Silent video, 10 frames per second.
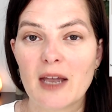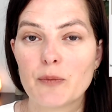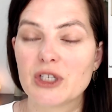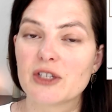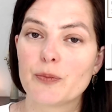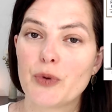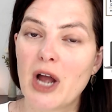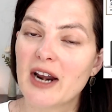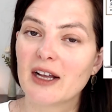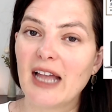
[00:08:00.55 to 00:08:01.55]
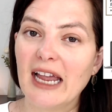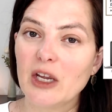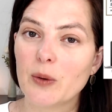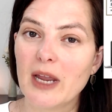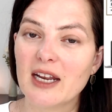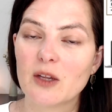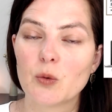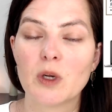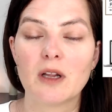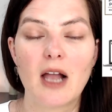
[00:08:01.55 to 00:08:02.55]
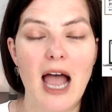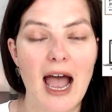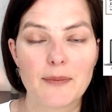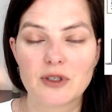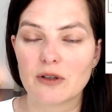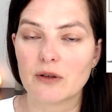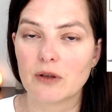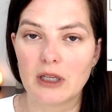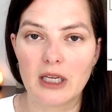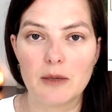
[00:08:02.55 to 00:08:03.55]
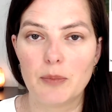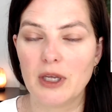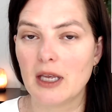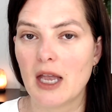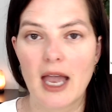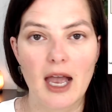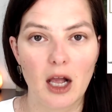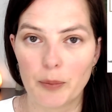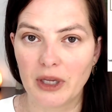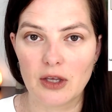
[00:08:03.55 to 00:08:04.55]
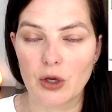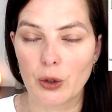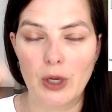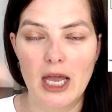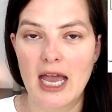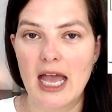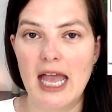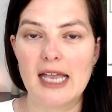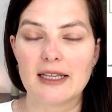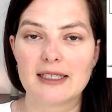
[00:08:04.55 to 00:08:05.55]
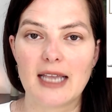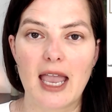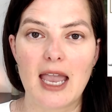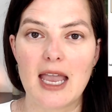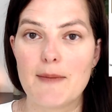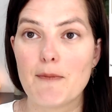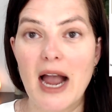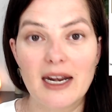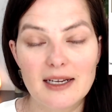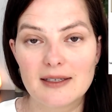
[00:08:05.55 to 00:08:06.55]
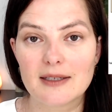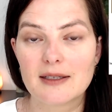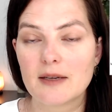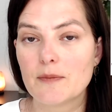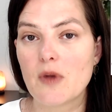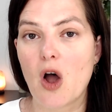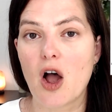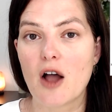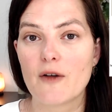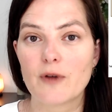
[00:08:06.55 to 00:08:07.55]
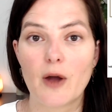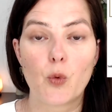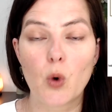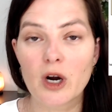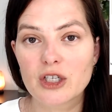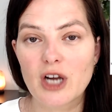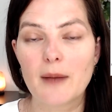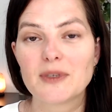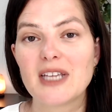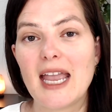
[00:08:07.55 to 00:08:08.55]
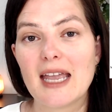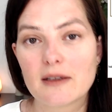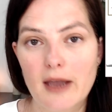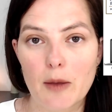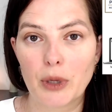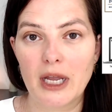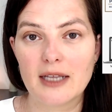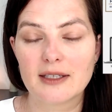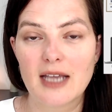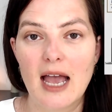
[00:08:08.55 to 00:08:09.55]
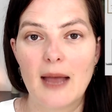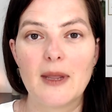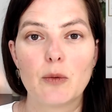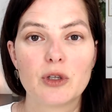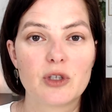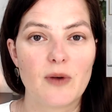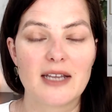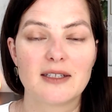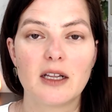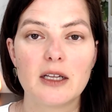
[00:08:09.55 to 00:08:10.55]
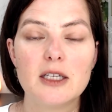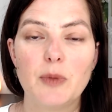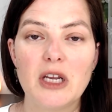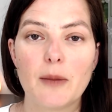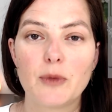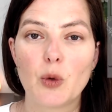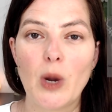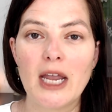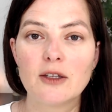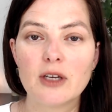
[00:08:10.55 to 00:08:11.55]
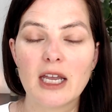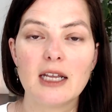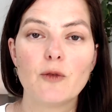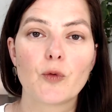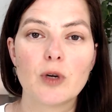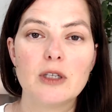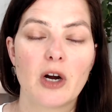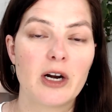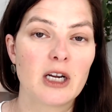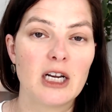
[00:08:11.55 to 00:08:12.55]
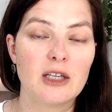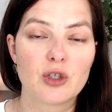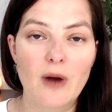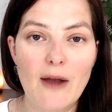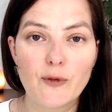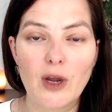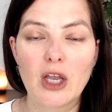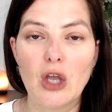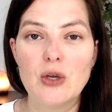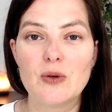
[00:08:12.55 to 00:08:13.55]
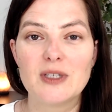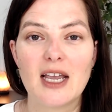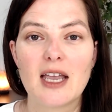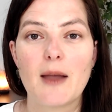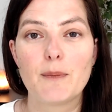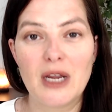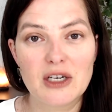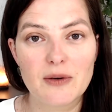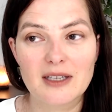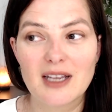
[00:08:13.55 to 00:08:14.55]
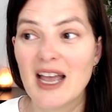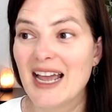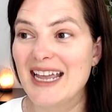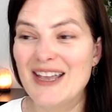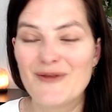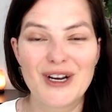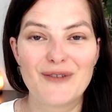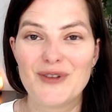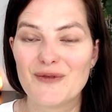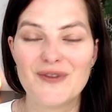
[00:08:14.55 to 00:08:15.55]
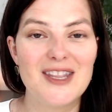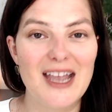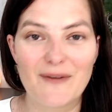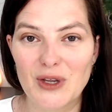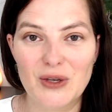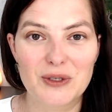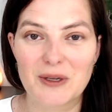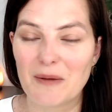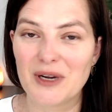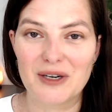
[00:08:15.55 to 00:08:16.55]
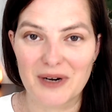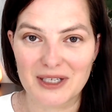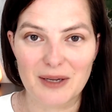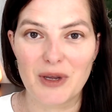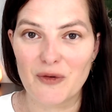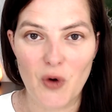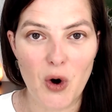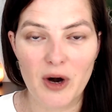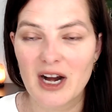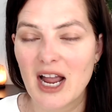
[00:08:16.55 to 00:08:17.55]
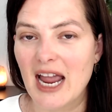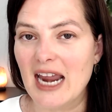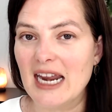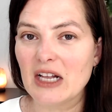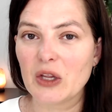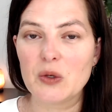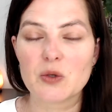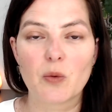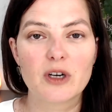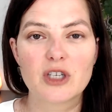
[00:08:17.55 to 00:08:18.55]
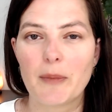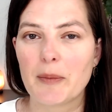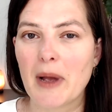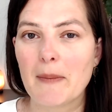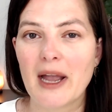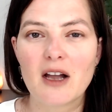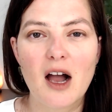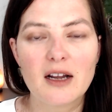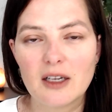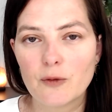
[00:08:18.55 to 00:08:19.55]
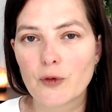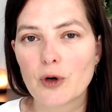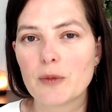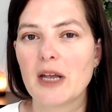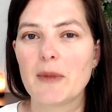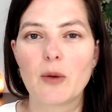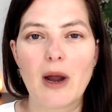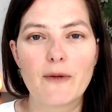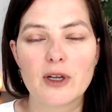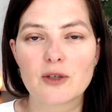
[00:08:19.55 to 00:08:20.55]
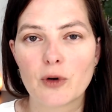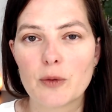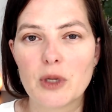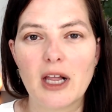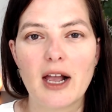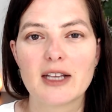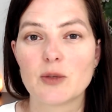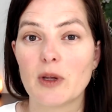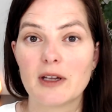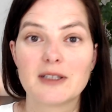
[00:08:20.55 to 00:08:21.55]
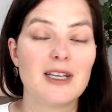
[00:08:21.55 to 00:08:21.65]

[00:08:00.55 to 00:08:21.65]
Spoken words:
which is a product I created, will absolutely be helping you. It's a mighty system of workshops and templates that will drastically speed up the way to getting free targeted traffic using Pinterest, even if you've never used Pinterest before. It includes a workshop about my content formula, my graphics formula, as well as the